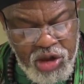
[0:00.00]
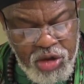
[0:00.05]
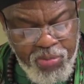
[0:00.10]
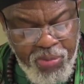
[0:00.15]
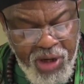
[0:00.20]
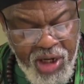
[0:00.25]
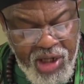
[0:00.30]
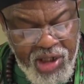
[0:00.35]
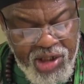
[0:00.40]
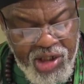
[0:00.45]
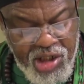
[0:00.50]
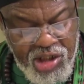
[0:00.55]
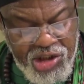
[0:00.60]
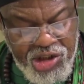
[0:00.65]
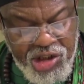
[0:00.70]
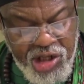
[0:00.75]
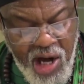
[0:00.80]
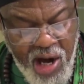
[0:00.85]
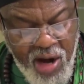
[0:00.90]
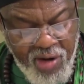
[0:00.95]
spend
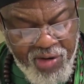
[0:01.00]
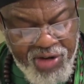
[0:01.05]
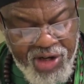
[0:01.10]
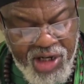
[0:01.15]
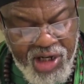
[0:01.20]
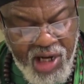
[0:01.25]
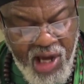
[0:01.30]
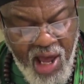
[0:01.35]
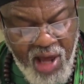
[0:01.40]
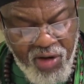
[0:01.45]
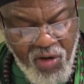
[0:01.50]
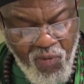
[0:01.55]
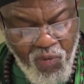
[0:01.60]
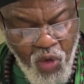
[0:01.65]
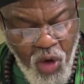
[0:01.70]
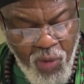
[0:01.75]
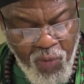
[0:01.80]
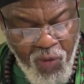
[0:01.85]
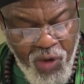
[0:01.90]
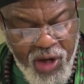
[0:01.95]
in charity out
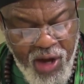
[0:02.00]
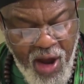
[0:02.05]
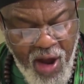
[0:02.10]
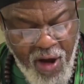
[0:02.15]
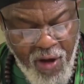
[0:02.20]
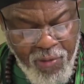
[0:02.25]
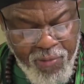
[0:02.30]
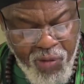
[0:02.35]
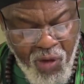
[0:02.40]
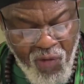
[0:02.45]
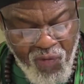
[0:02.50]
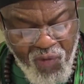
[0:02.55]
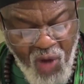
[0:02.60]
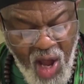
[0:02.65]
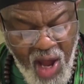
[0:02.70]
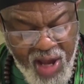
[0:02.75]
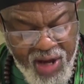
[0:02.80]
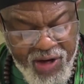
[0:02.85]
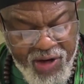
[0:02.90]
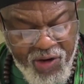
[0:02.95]
of what we have
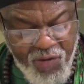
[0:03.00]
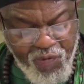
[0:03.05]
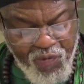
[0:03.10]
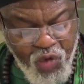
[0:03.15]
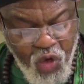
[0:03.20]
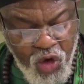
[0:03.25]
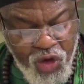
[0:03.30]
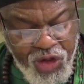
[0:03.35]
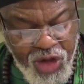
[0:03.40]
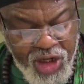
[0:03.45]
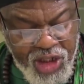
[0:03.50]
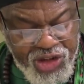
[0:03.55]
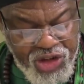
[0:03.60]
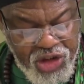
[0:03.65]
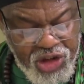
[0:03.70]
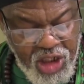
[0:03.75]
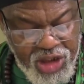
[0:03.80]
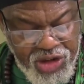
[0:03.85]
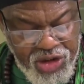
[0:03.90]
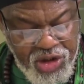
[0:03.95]
provided for their
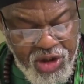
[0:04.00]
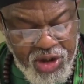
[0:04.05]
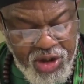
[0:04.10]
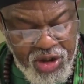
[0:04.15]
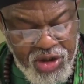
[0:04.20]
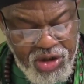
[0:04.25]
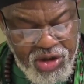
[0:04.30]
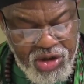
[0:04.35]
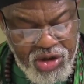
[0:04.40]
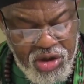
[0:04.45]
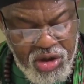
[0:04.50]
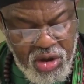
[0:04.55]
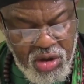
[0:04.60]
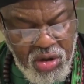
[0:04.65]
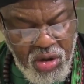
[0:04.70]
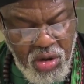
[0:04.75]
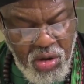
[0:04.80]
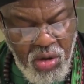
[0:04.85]
sustenance,